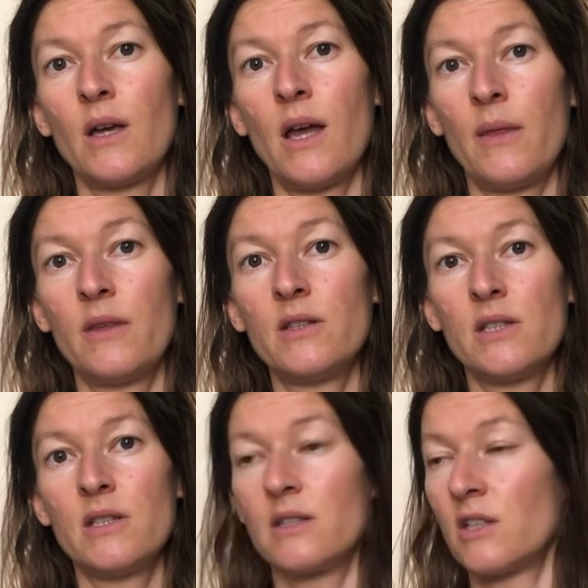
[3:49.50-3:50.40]
And this
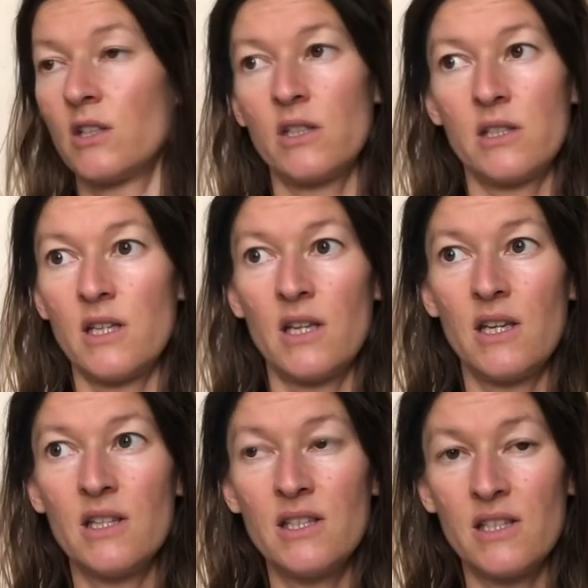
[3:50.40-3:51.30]
is just
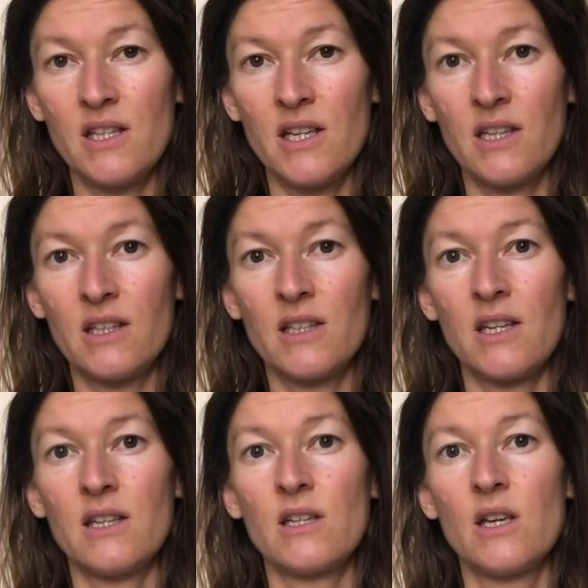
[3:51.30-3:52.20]
instinct
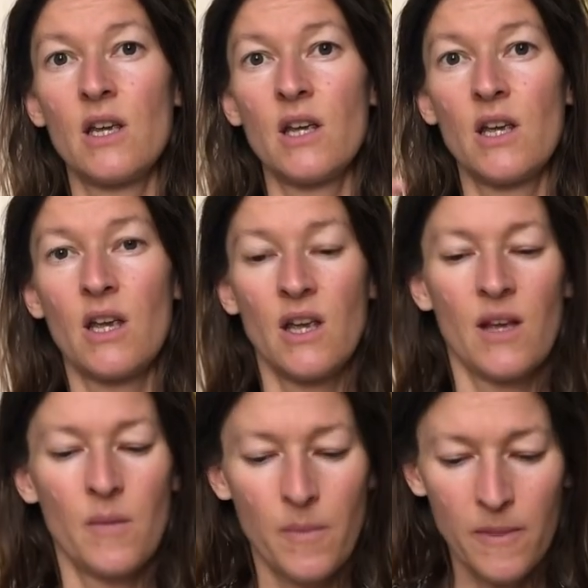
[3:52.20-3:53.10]
and
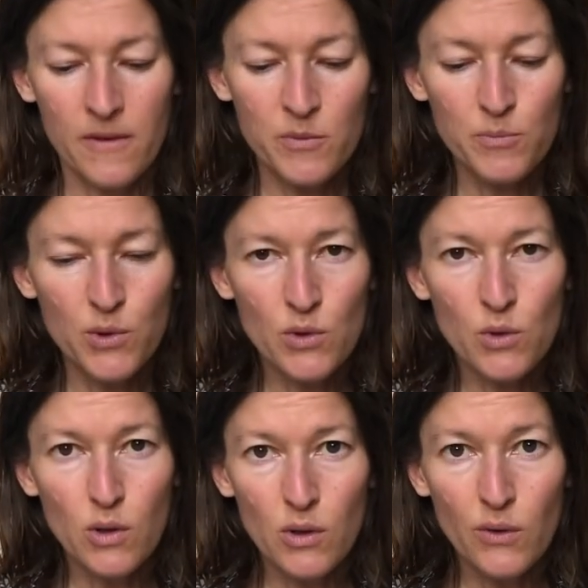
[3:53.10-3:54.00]
this
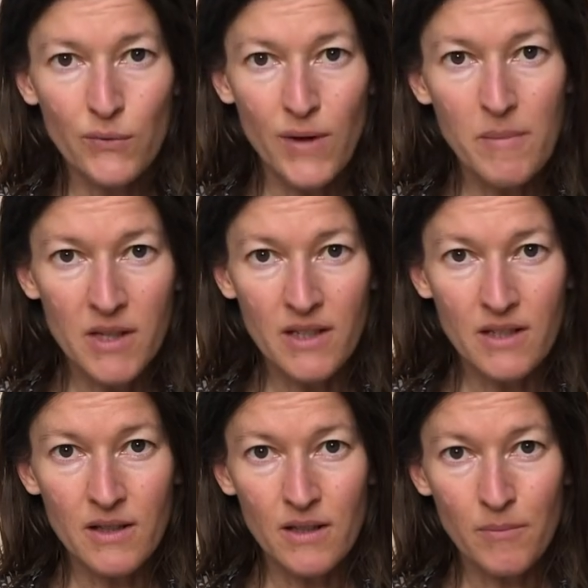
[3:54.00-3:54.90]
pure
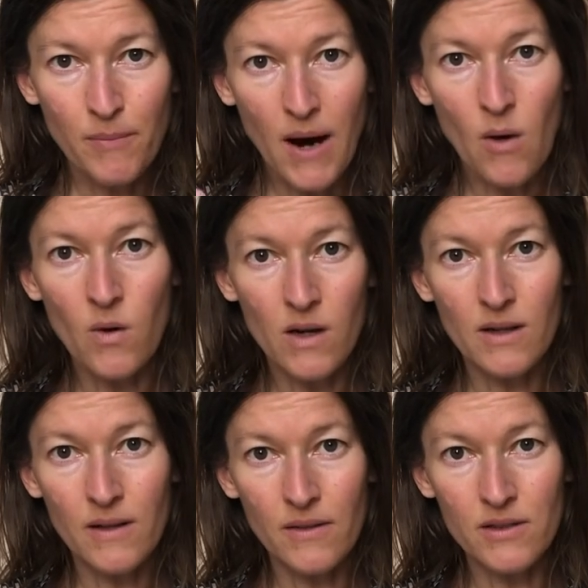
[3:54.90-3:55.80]
feminine power,
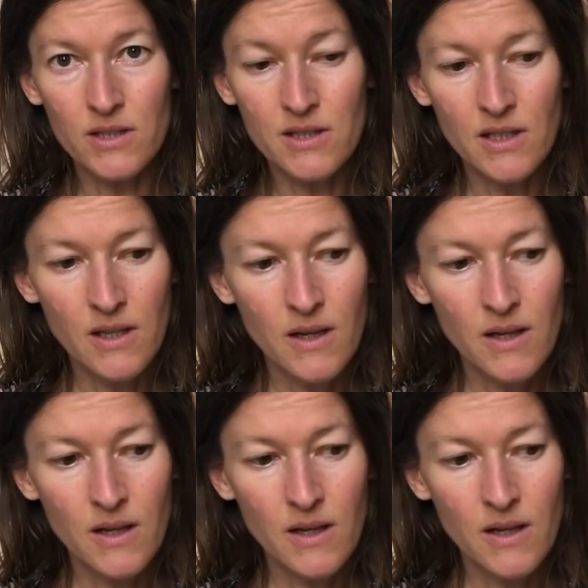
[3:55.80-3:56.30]
this